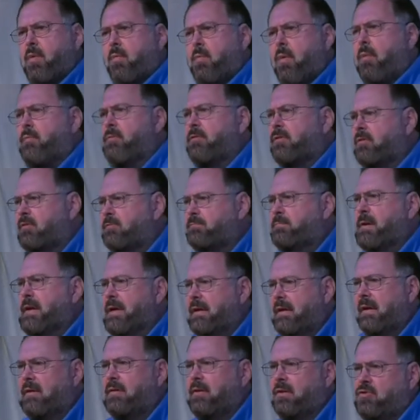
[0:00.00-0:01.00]
when we're
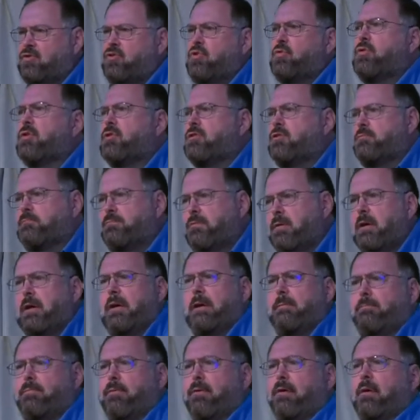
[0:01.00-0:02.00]
speaking to Jewish
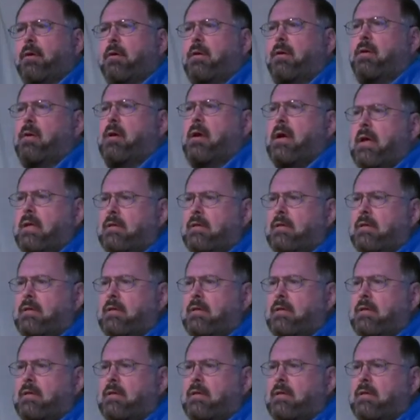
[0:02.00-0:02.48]
people,